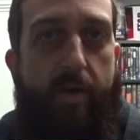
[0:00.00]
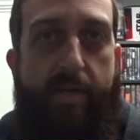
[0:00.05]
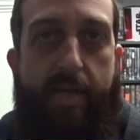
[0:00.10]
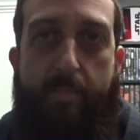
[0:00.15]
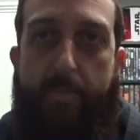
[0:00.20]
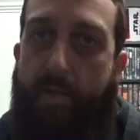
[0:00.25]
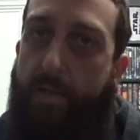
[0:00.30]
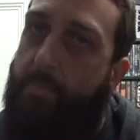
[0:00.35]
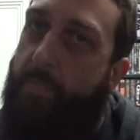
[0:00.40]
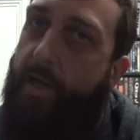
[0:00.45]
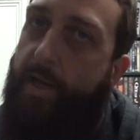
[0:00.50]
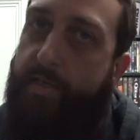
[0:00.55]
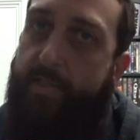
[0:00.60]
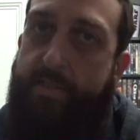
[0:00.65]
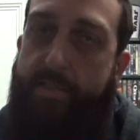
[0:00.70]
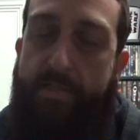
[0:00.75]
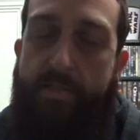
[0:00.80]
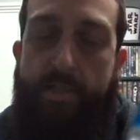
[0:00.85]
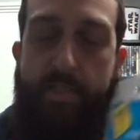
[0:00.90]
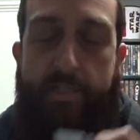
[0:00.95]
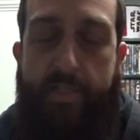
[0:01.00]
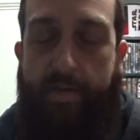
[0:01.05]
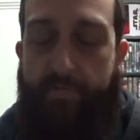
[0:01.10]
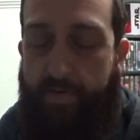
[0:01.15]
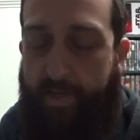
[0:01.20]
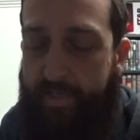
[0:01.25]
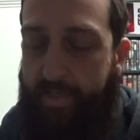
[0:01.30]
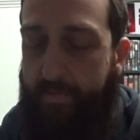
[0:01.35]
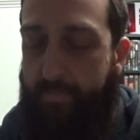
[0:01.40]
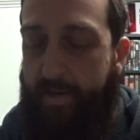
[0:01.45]
a couple of bucks. Just
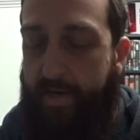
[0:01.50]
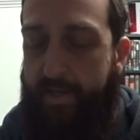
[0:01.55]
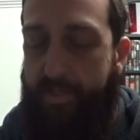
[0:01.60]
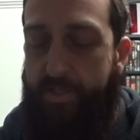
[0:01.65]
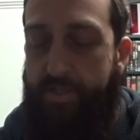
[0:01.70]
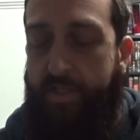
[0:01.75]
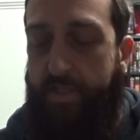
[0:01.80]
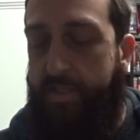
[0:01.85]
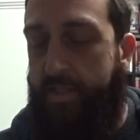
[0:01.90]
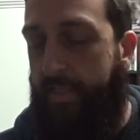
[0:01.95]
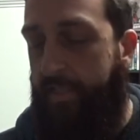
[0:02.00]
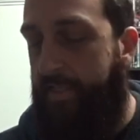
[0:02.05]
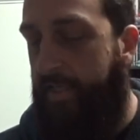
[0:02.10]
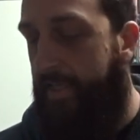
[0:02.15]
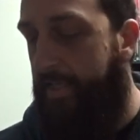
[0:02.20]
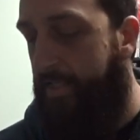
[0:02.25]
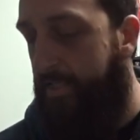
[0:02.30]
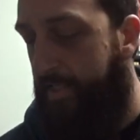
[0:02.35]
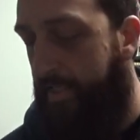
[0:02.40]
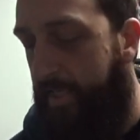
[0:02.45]
have lucky bands just in case you